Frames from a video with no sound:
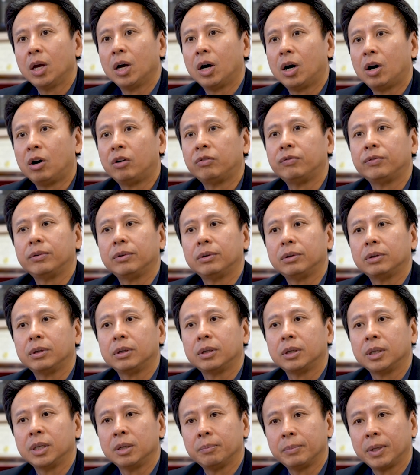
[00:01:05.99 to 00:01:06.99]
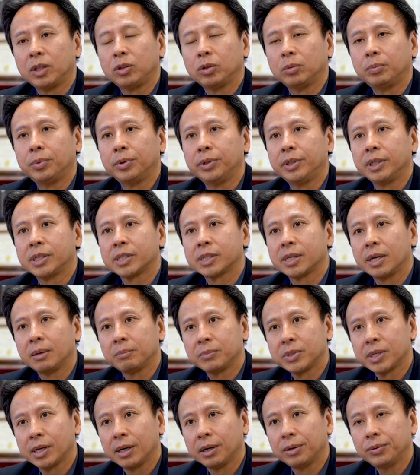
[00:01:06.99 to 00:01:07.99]
of hematopoietic stem
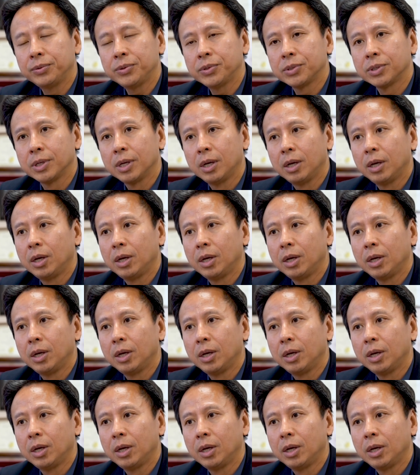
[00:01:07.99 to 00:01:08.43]
cells